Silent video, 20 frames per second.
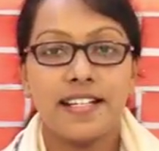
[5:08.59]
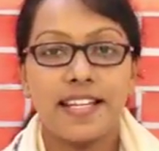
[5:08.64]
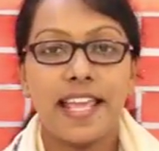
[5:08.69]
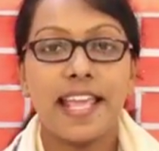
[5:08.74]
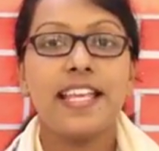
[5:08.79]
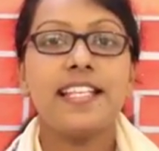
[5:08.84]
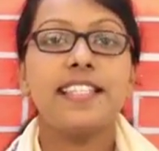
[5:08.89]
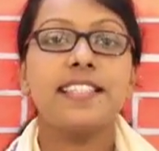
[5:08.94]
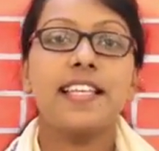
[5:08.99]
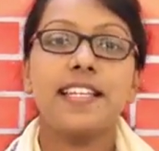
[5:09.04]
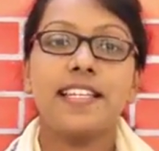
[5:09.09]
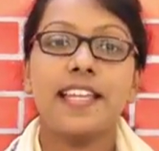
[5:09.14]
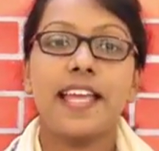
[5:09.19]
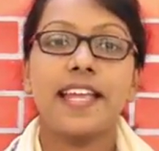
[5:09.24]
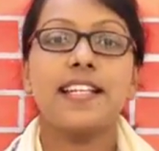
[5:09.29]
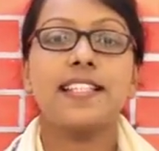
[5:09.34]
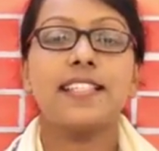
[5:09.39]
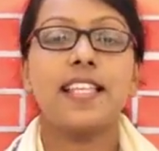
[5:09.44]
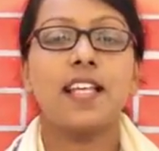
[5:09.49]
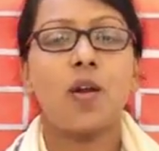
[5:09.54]
Days and
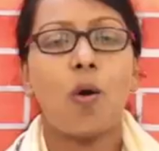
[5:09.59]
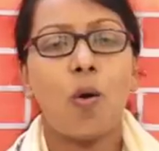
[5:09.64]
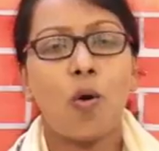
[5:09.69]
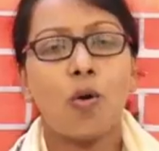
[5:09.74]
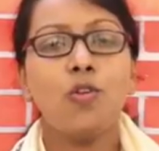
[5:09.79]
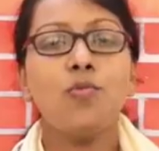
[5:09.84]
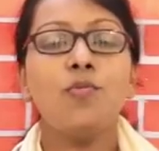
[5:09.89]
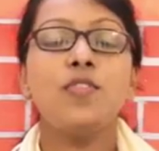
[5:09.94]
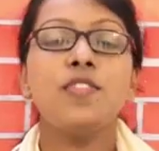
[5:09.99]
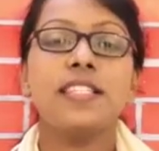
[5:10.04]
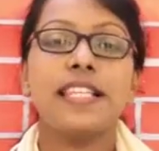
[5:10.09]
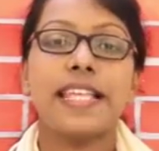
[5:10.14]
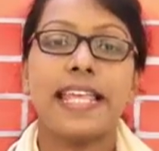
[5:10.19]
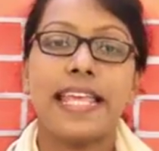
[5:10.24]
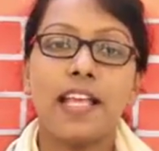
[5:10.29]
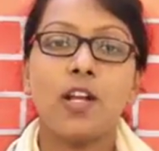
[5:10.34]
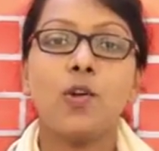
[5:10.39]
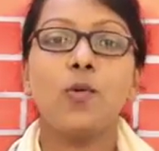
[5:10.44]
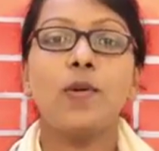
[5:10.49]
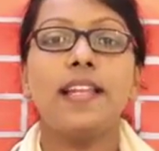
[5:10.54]
nights are almost
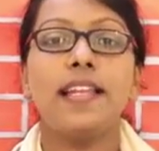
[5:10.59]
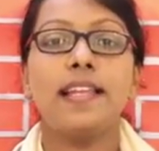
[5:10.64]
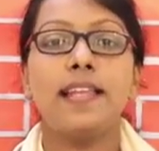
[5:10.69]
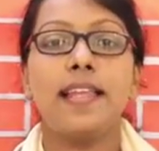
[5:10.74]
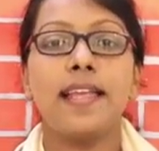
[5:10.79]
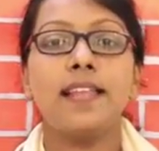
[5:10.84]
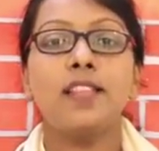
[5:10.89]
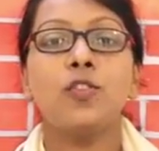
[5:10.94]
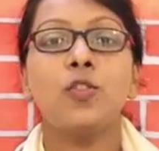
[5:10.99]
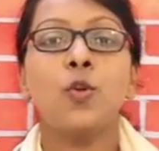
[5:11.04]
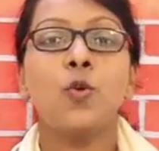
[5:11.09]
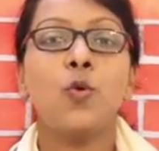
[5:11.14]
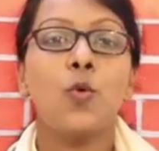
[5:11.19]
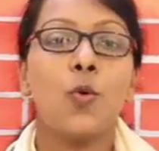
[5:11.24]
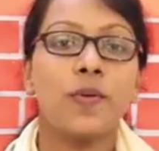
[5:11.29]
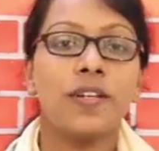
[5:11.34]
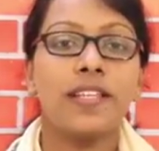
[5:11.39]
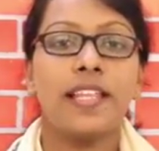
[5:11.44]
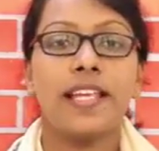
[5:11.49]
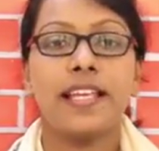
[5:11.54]
equal in length
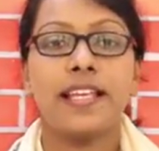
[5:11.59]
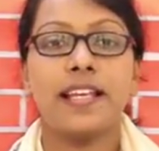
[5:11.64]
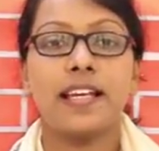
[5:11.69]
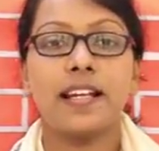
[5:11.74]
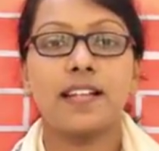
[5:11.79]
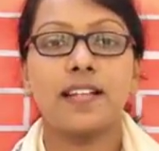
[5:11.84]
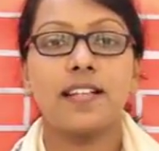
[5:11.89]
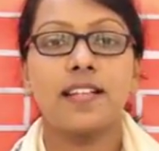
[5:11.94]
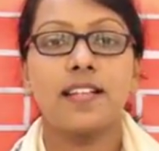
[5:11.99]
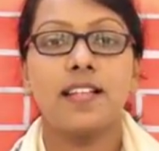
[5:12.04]
throughout the year.